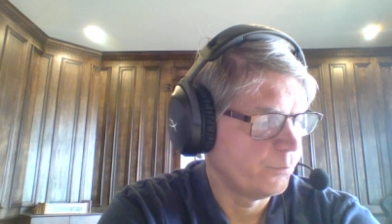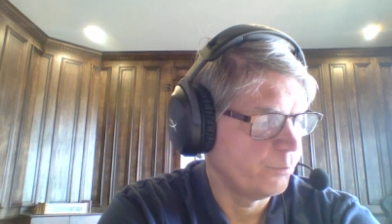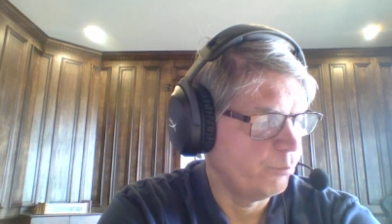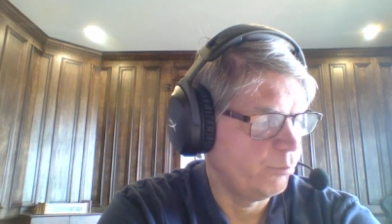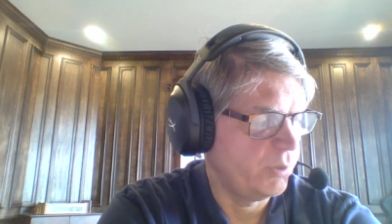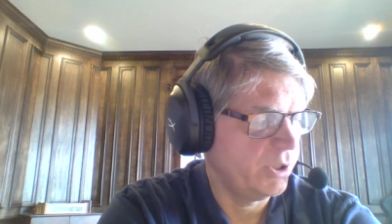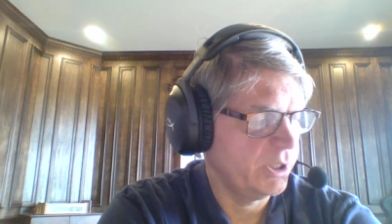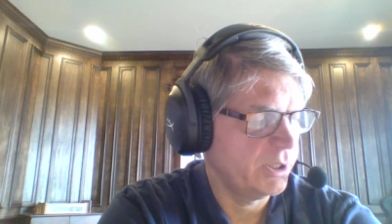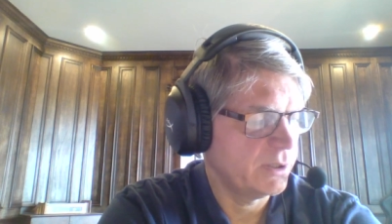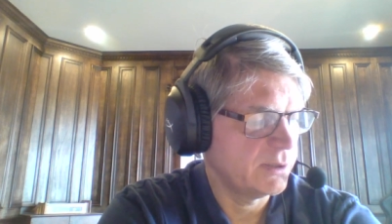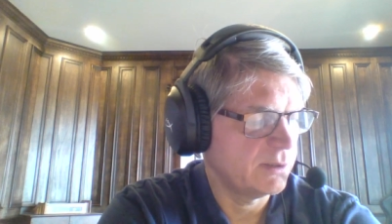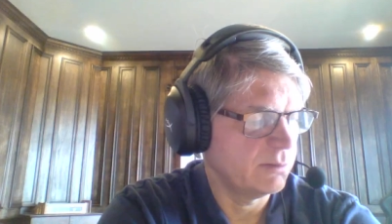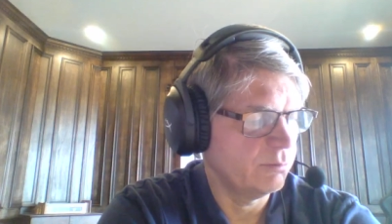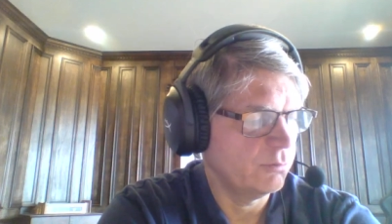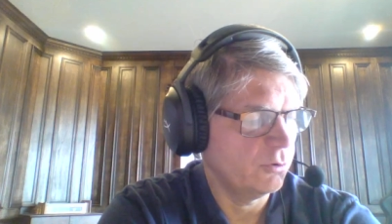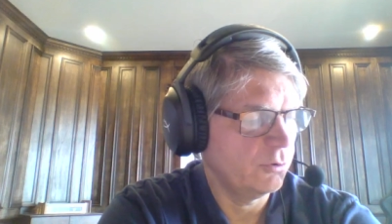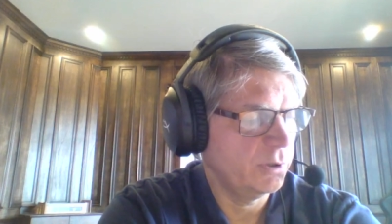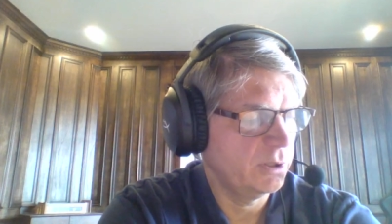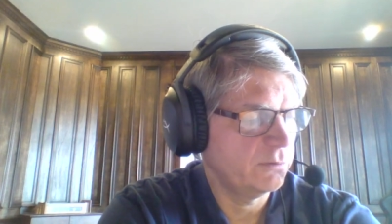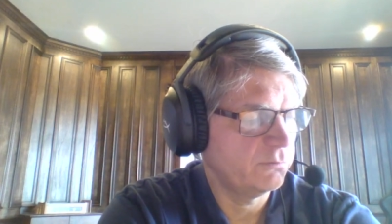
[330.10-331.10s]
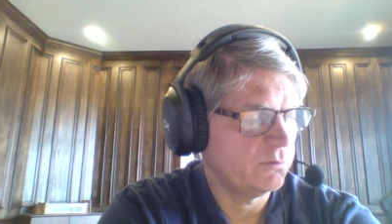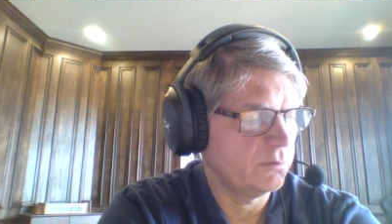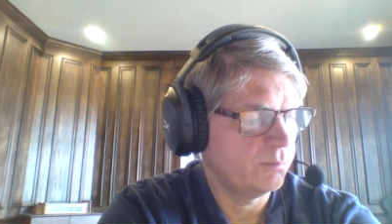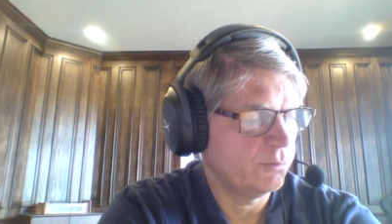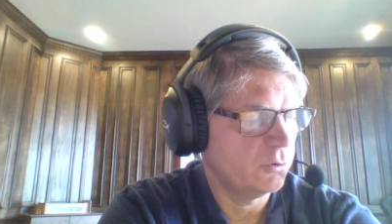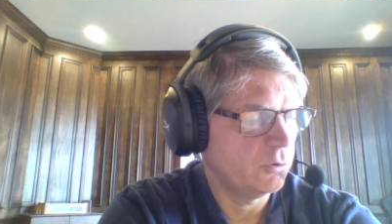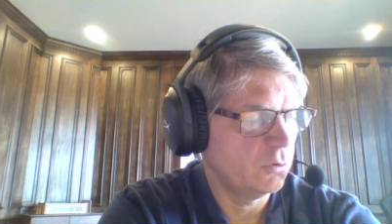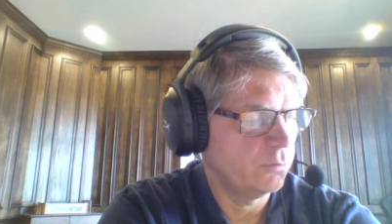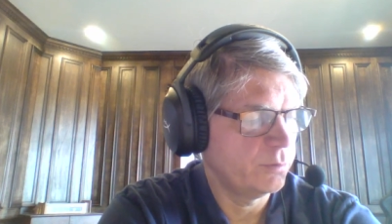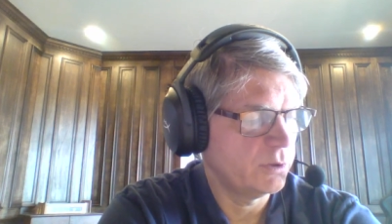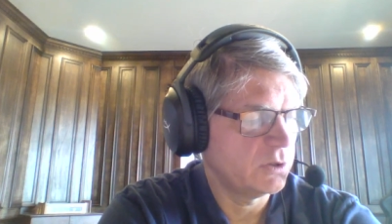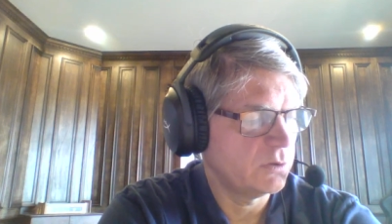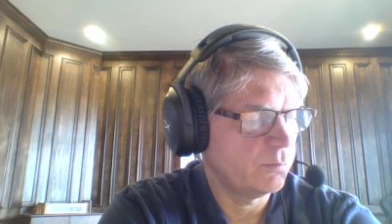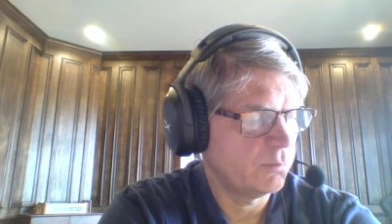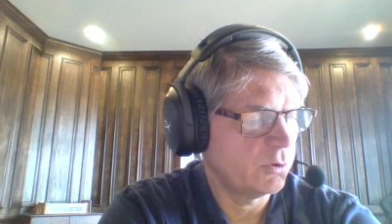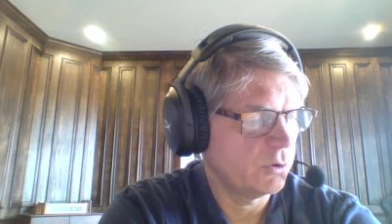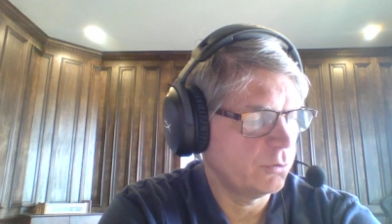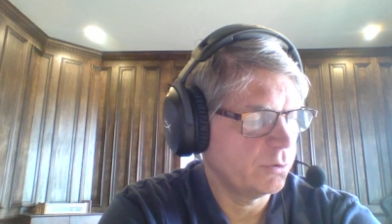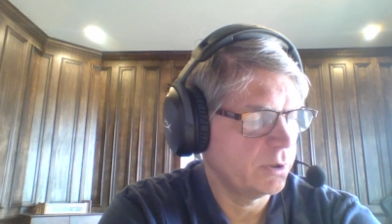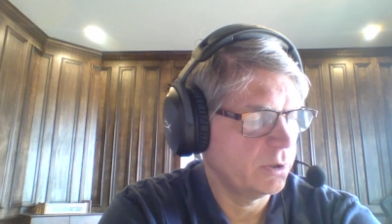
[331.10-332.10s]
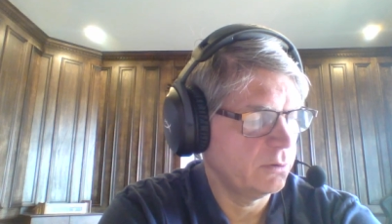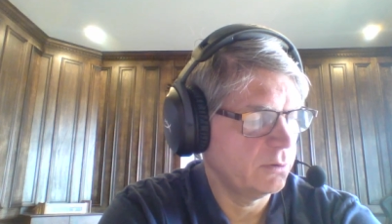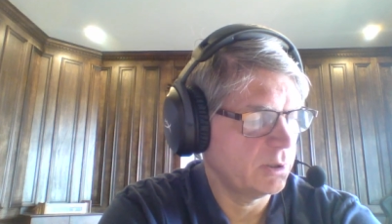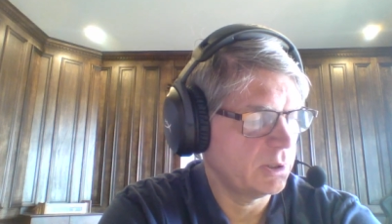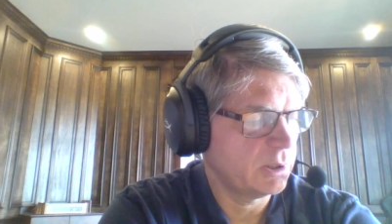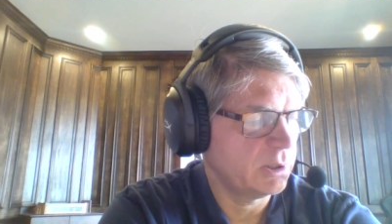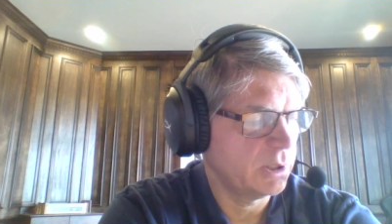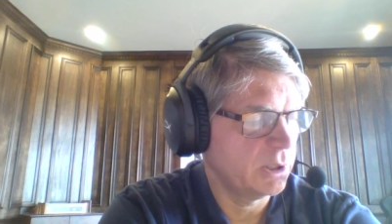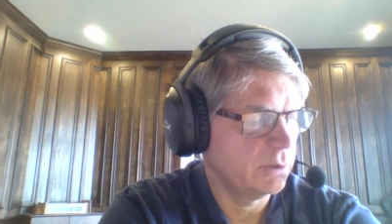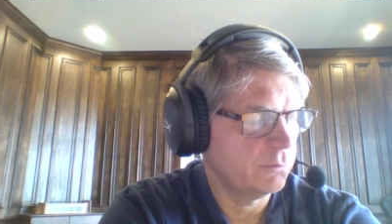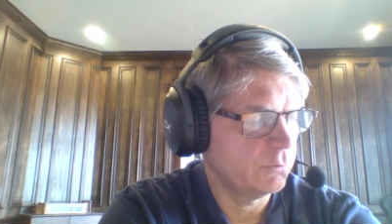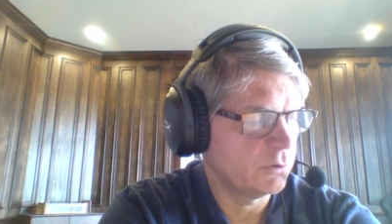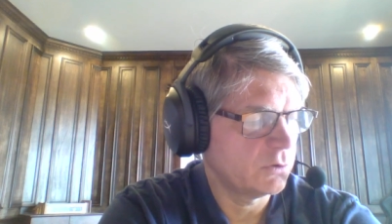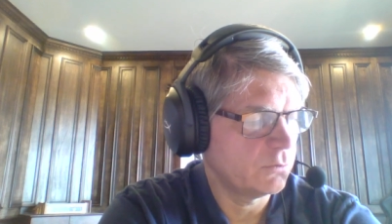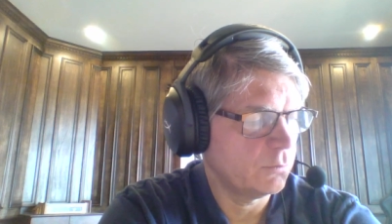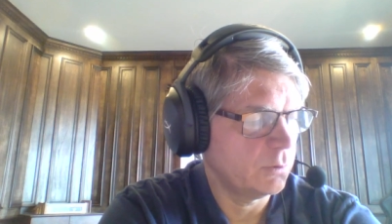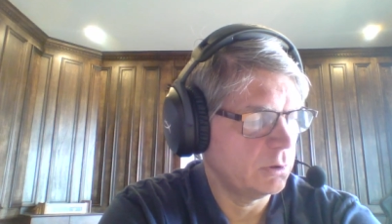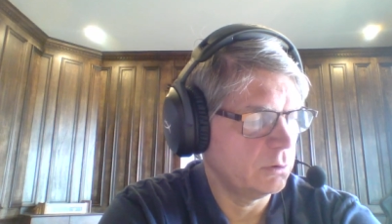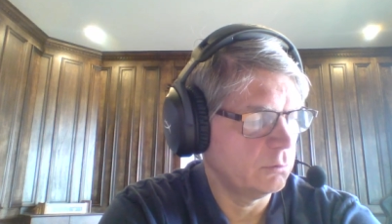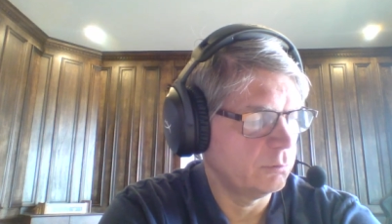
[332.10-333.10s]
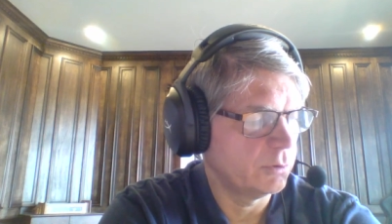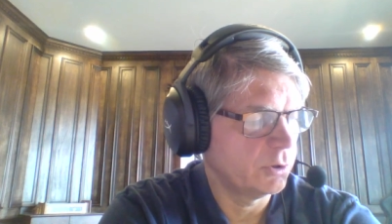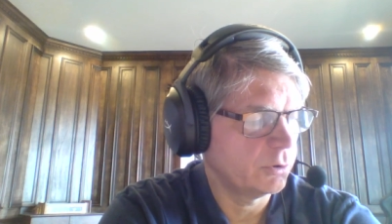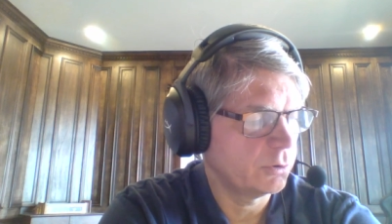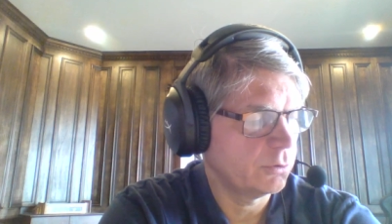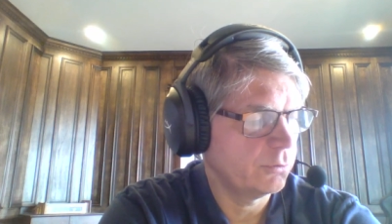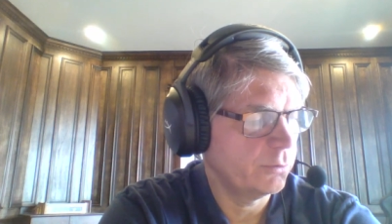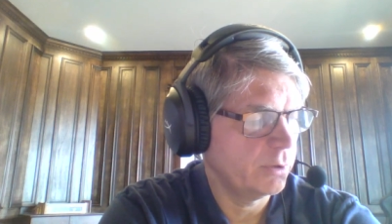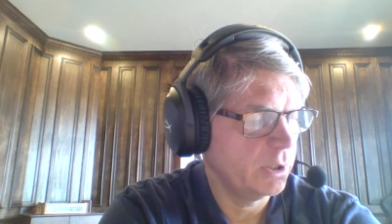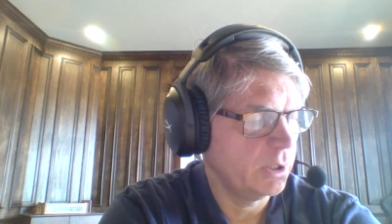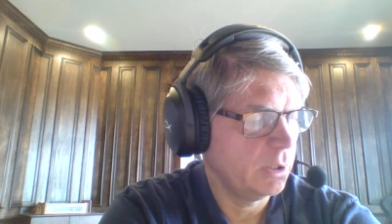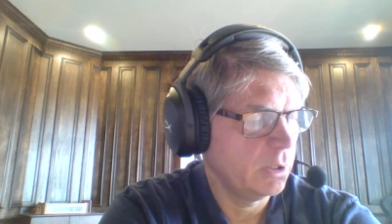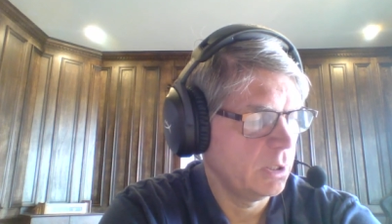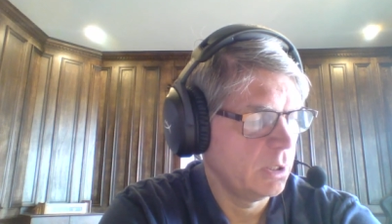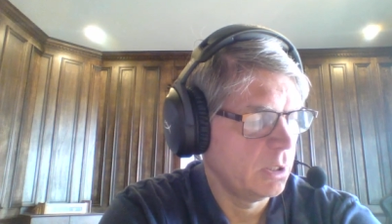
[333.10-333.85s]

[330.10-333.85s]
B as in boy, if the probe is broken, the client will swallow mercury.